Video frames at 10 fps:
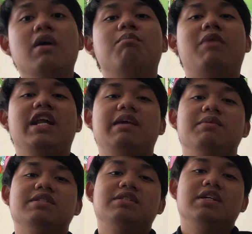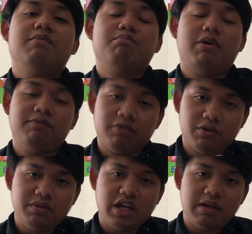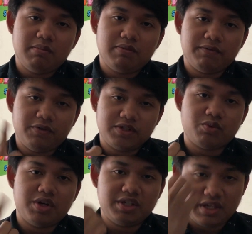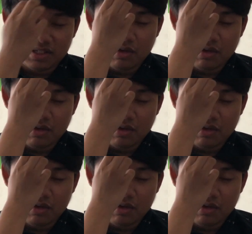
My name is, Je my full name, the first question is,